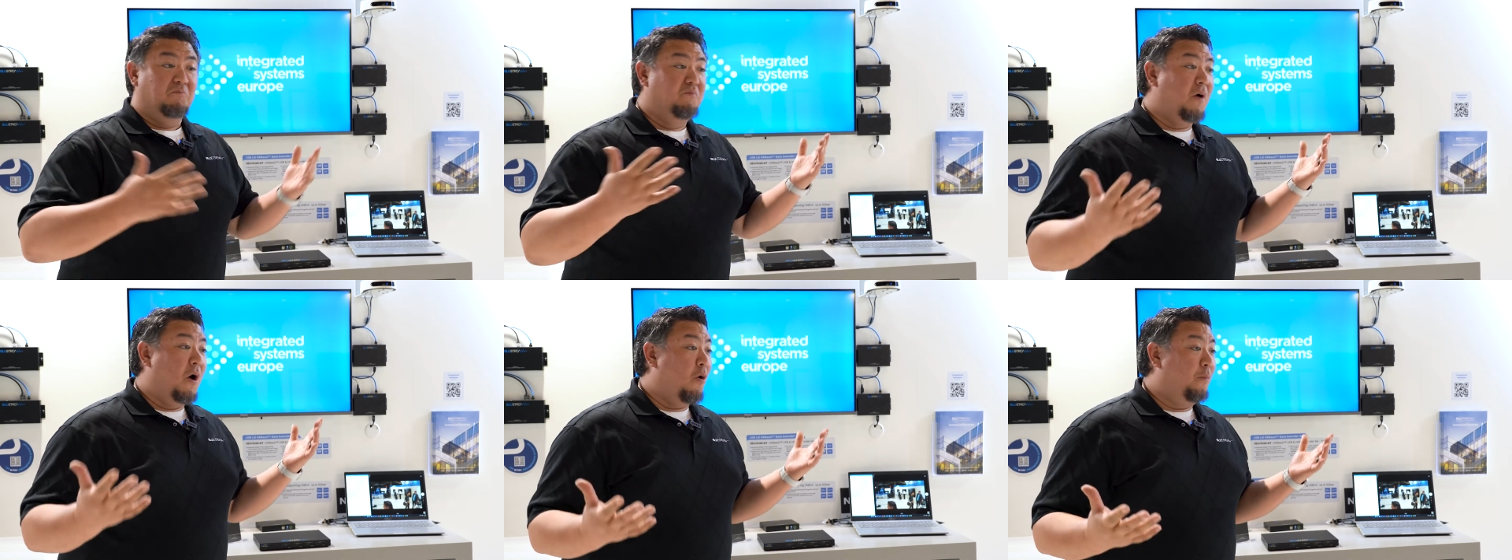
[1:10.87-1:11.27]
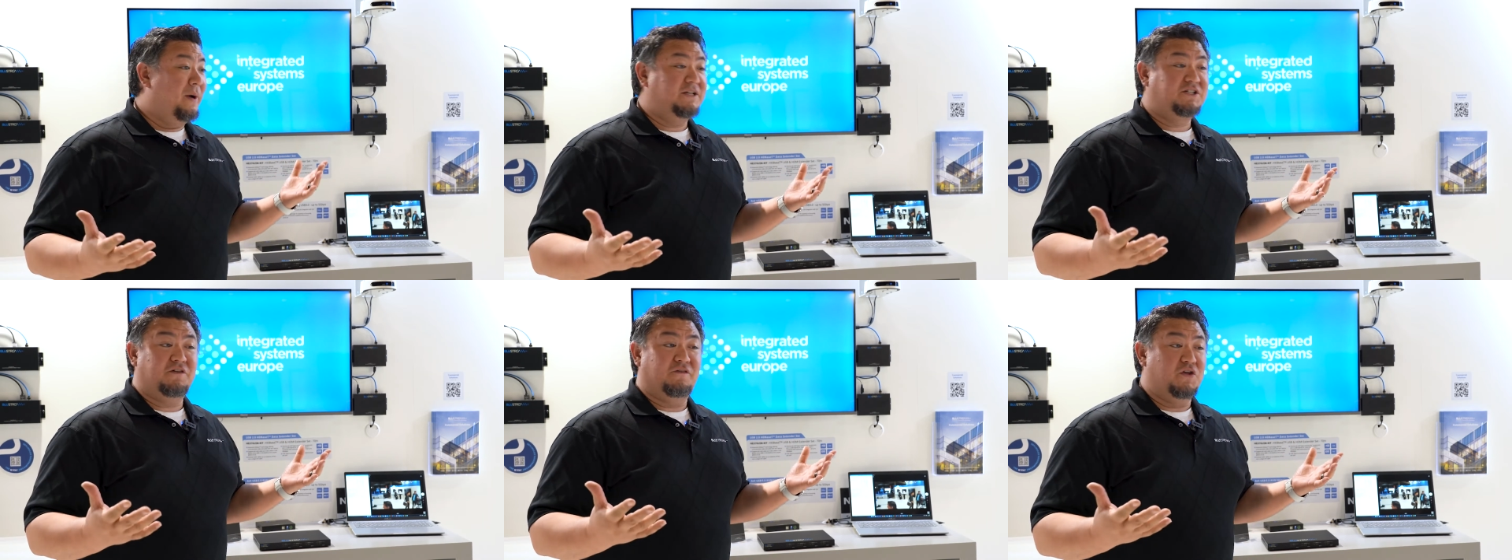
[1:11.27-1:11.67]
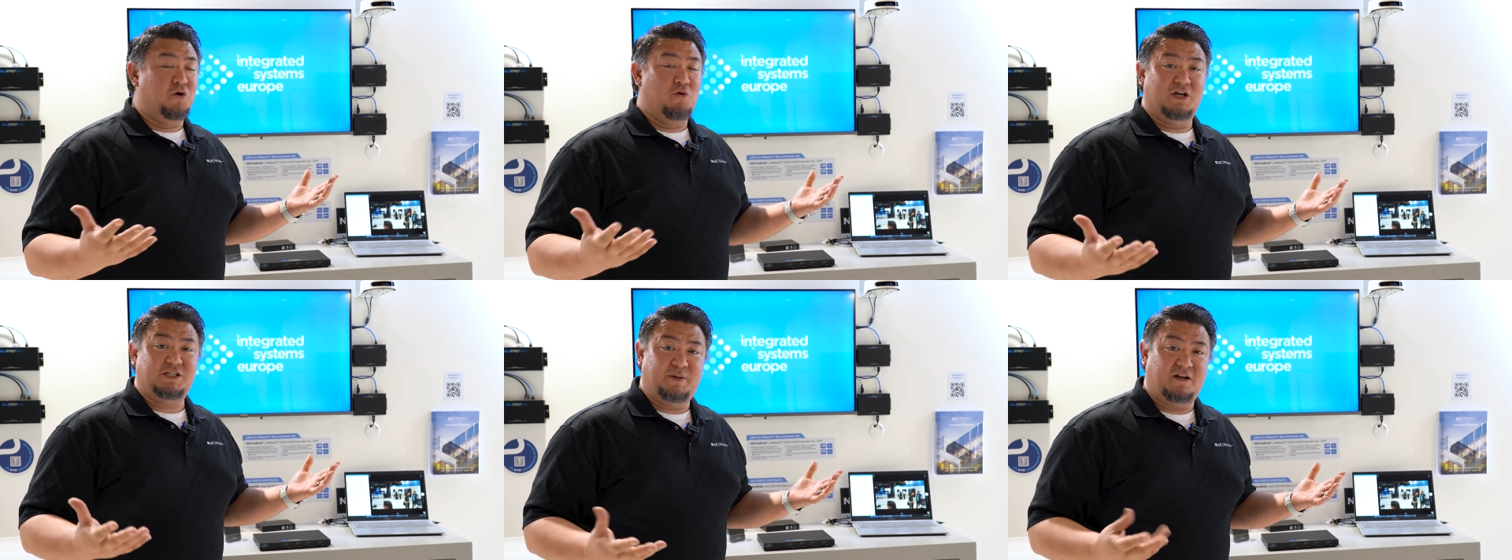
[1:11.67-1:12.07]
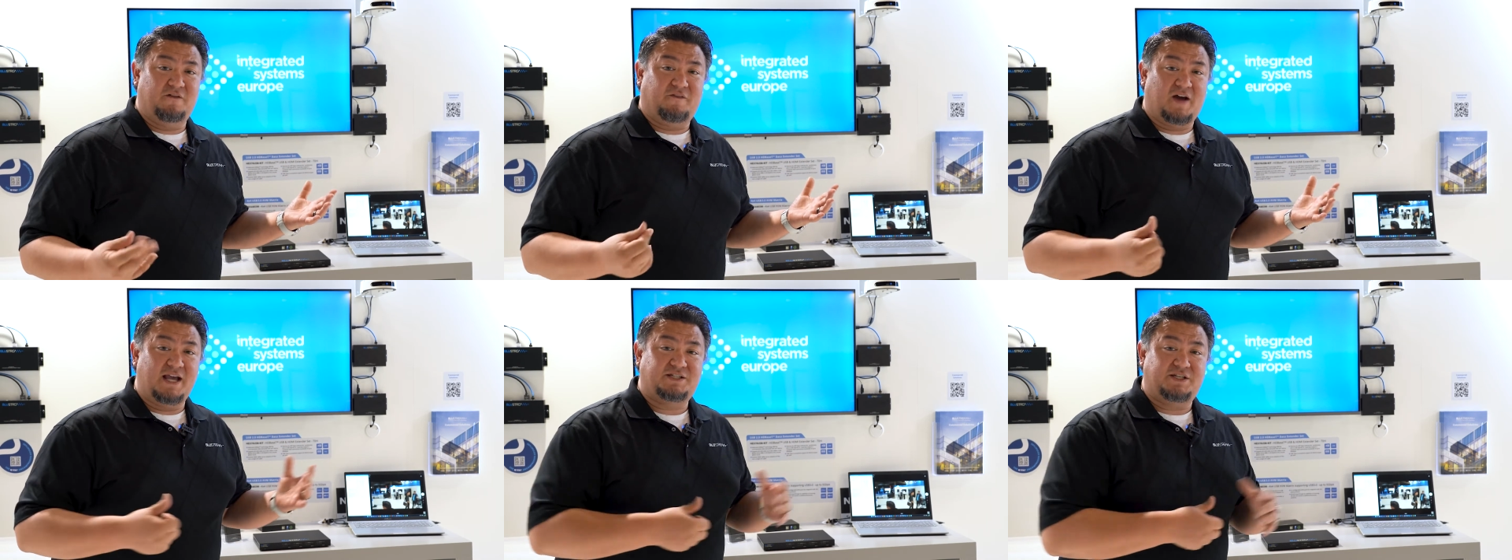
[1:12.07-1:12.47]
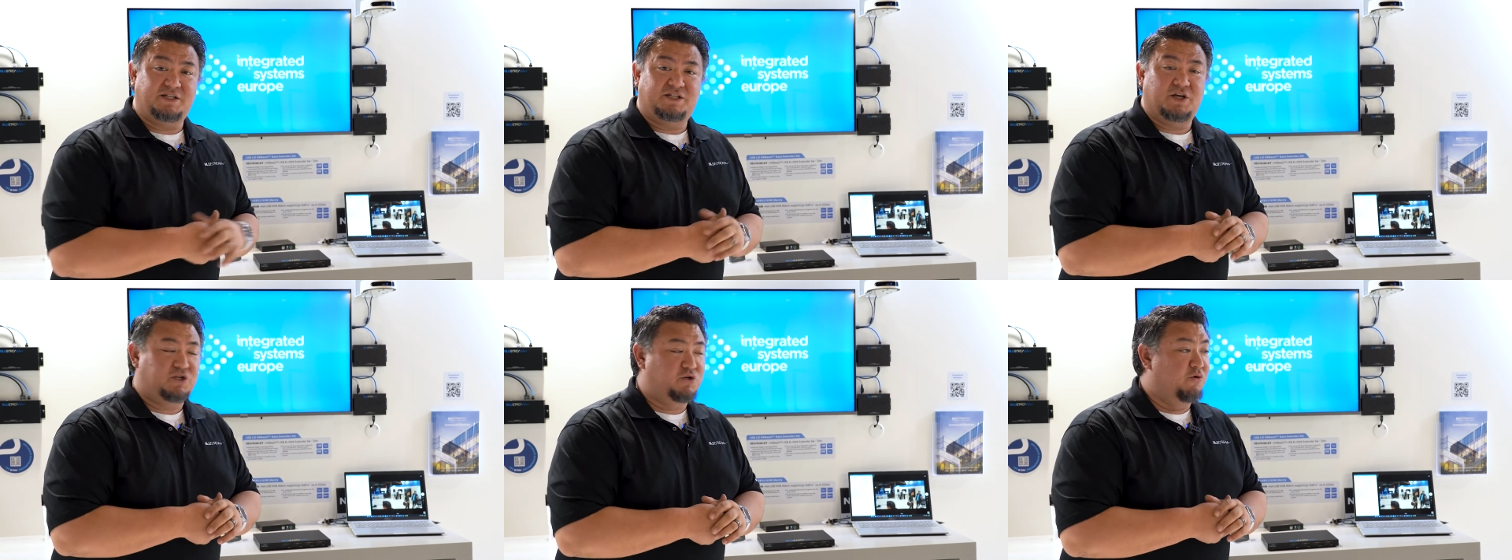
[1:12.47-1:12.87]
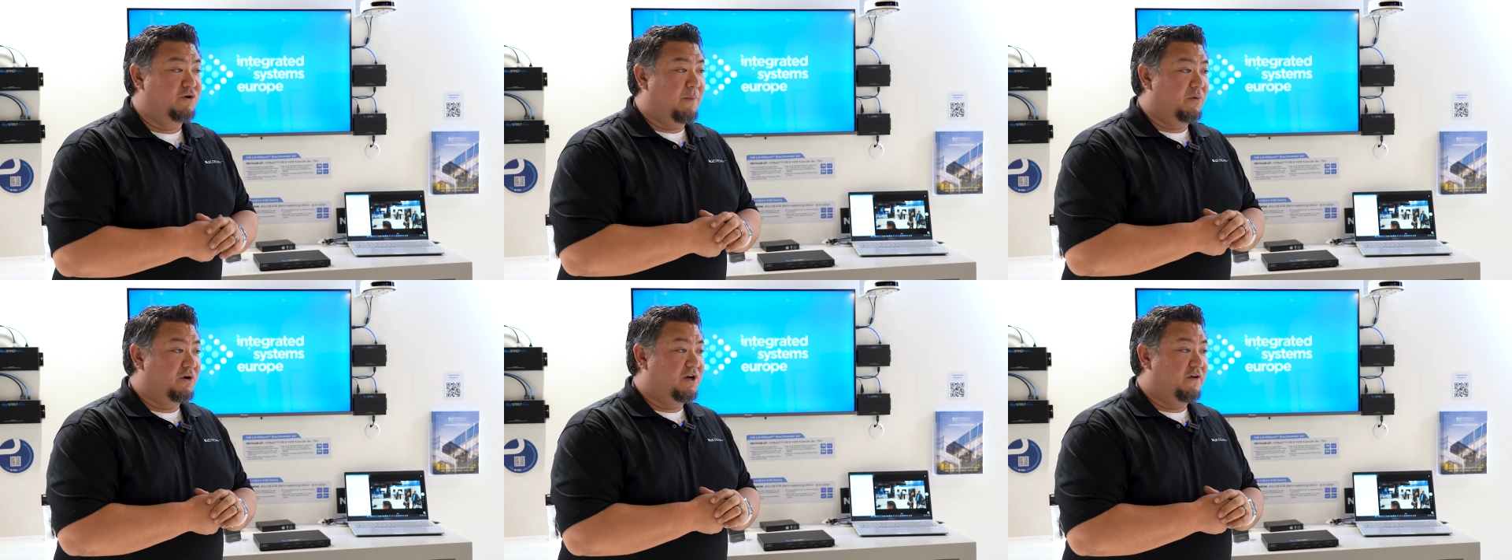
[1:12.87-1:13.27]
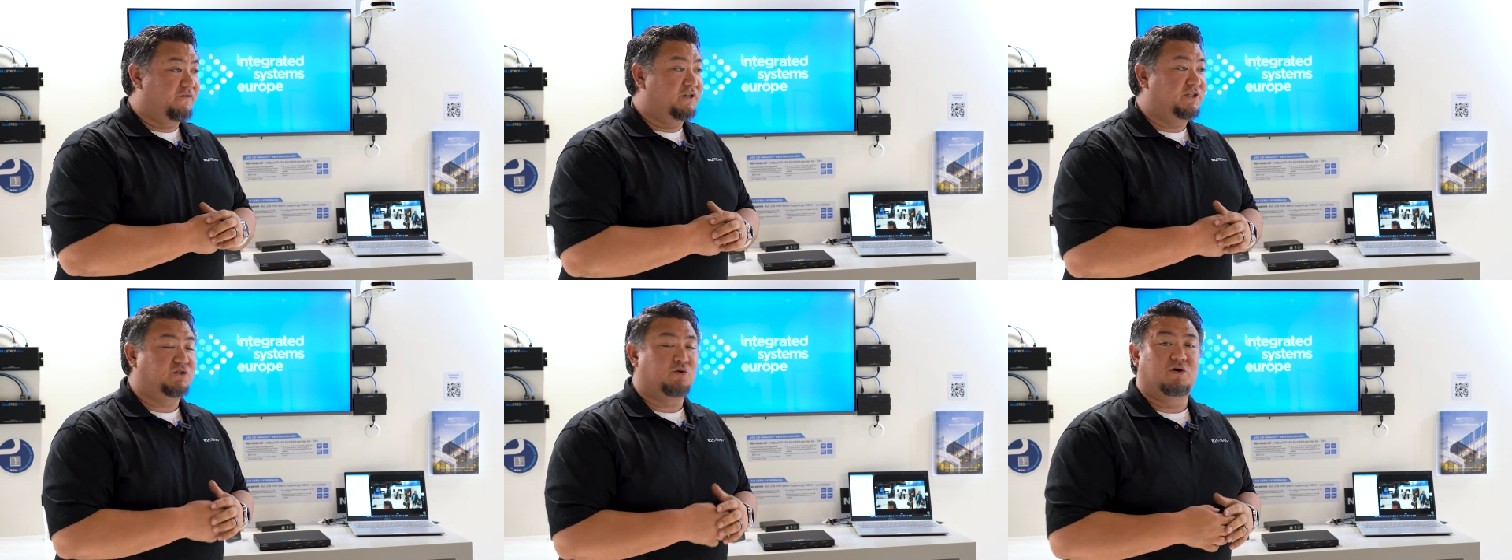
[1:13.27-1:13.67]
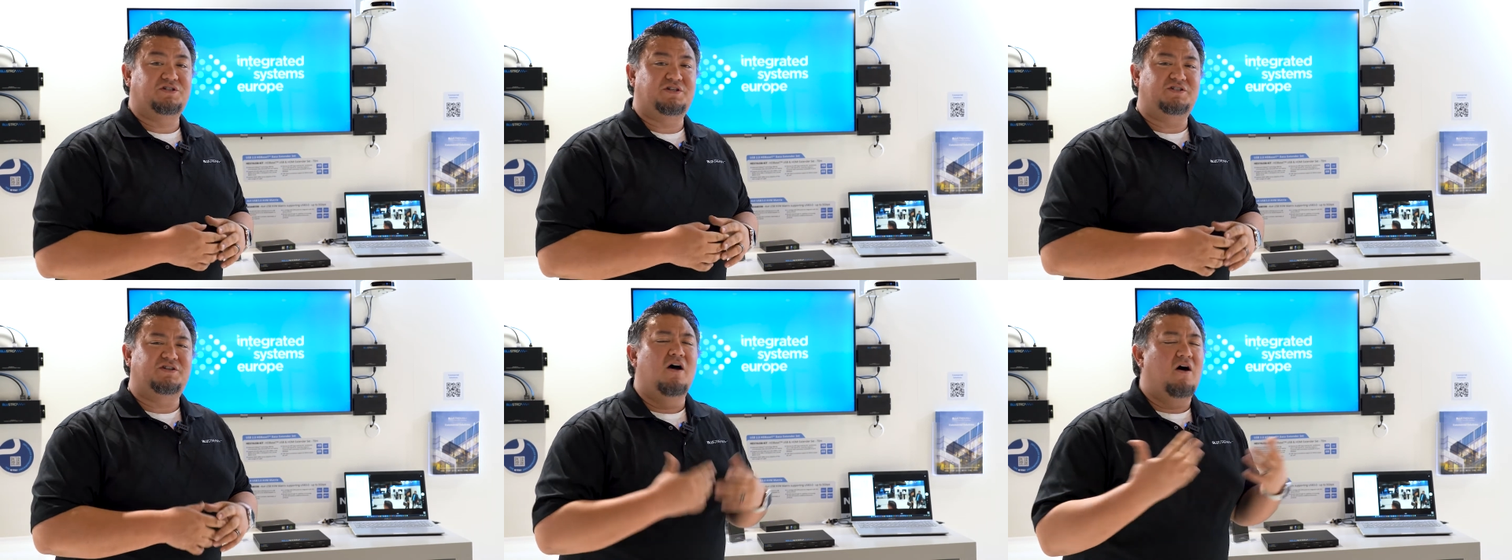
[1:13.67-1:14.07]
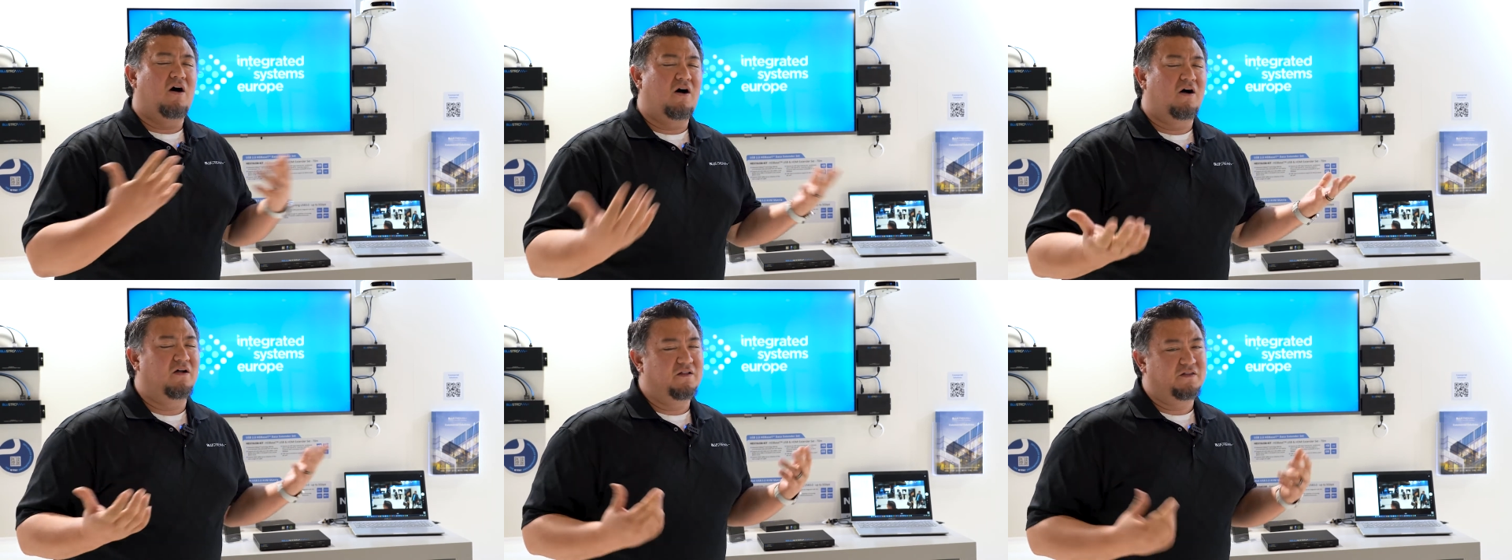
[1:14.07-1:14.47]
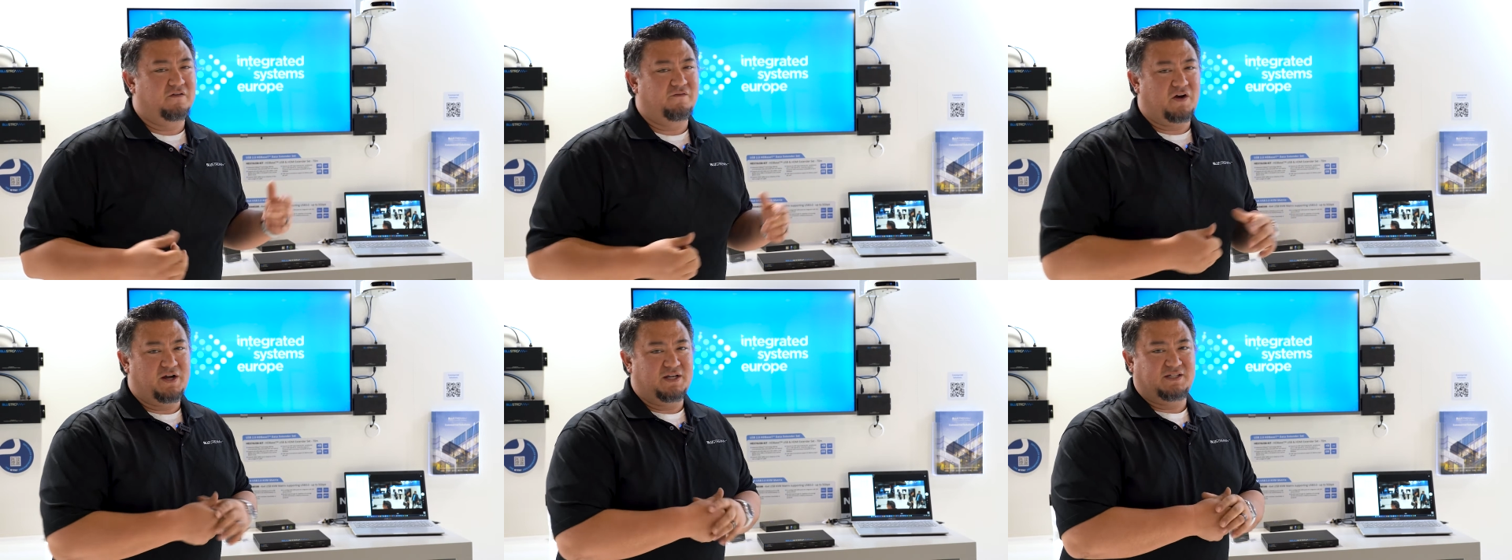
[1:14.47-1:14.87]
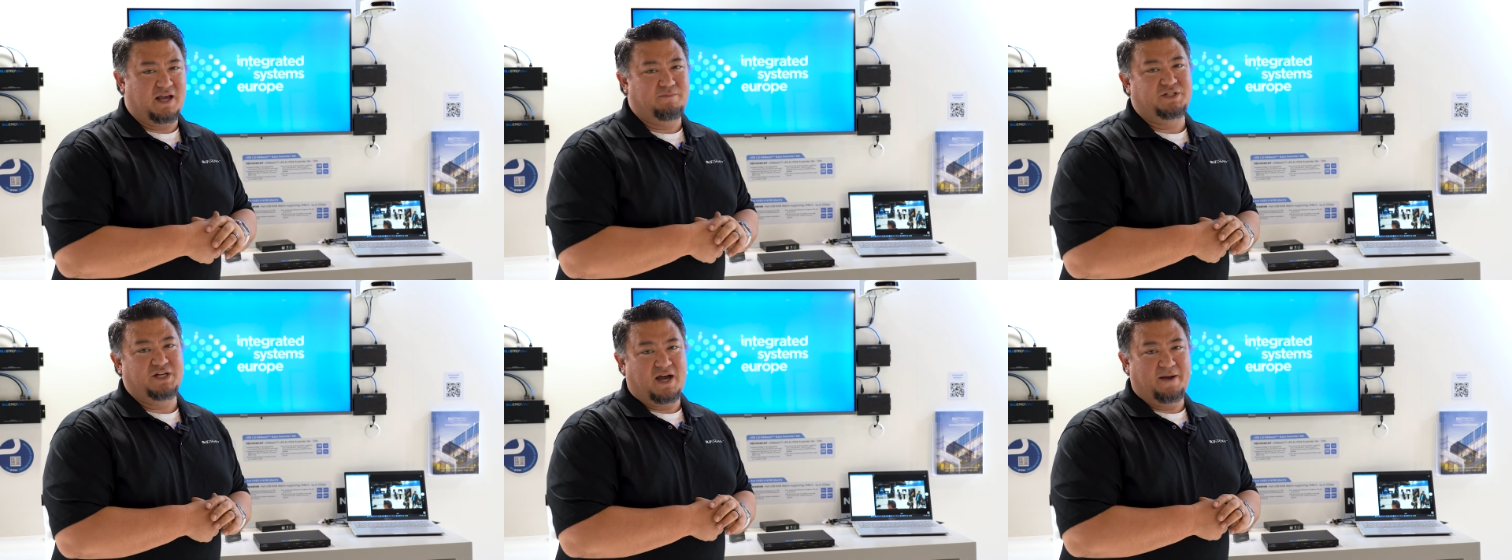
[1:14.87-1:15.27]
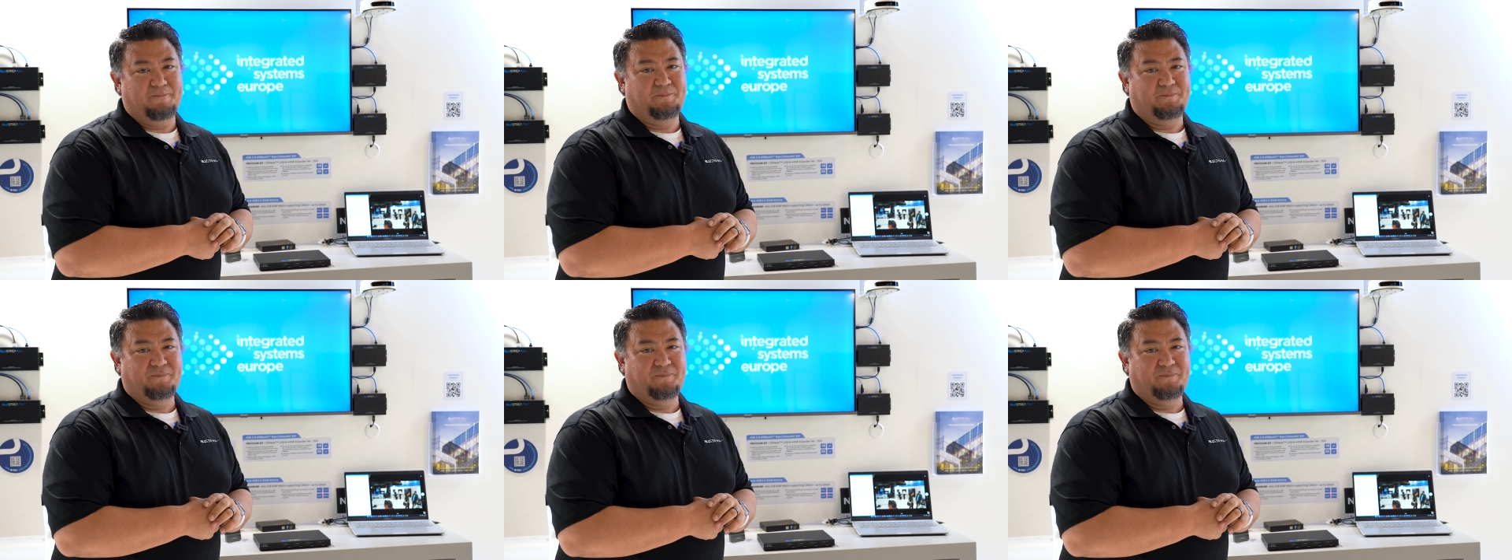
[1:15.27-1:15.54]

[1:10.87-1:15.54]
whole bunch of USB devices to a number of different sources all at the very same time.